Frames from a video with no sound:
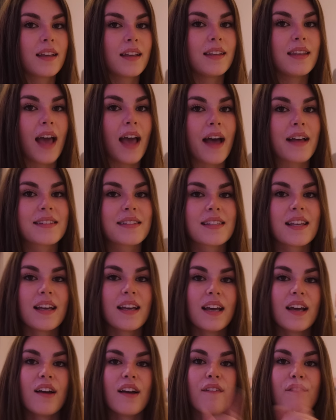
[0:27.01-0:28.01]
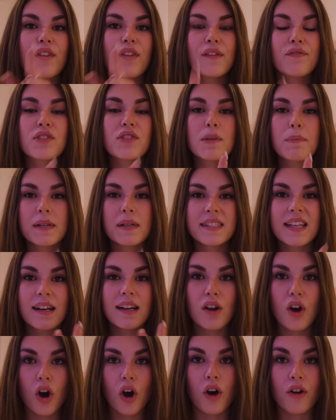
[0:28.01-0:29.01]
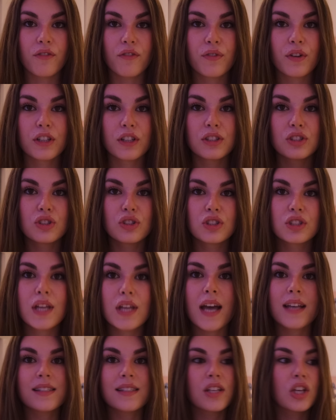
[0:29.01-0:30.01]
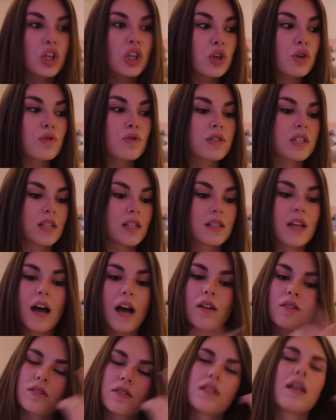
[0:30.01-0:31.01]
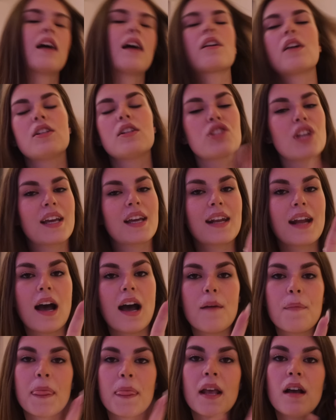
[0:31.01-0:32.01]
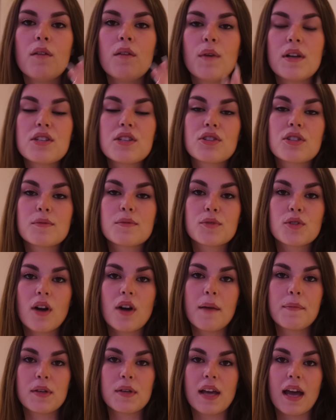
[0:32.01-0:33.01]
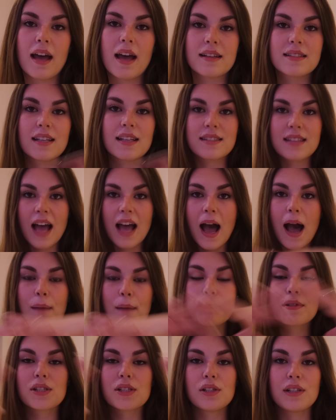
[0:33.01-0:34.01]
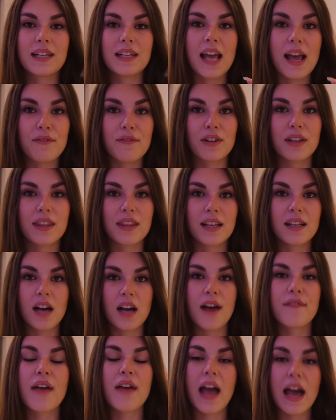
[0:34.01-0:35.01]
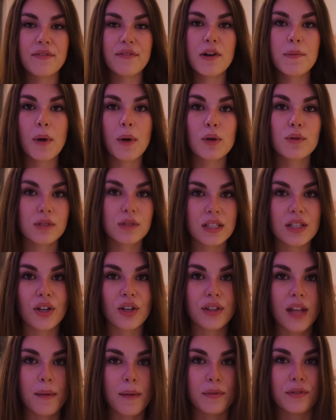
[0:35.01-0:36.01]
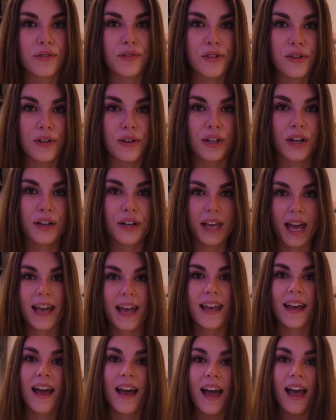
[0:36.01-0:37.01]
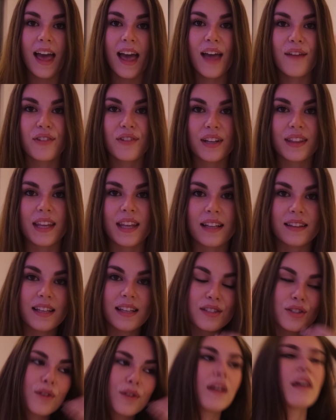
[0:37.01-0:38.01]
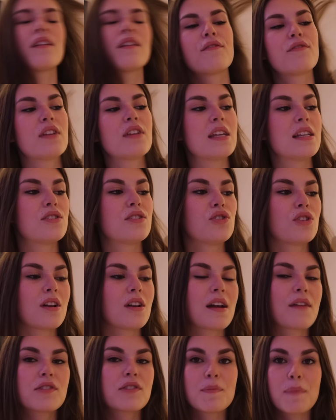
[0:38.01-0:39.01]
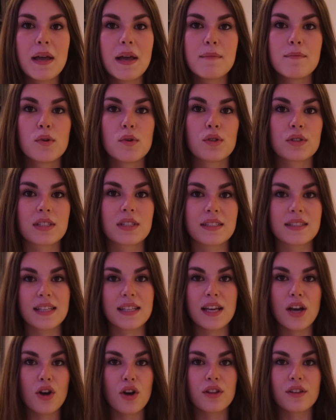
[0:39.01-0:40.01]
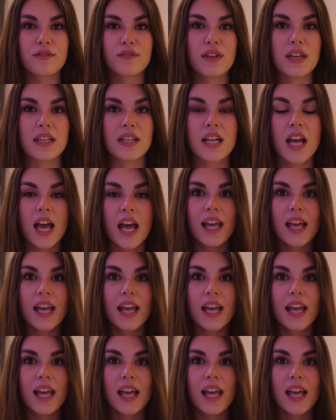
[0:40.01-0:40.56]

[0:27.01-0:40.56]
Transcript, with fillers: Yes, 50% off that's a huge discount. So yeah, go and check it out. When you subscribe, you get access to absolutely everything I've ever posted on there before, okay? Everything. There's no hidden fees. You don't have to pay more to see it on the feed.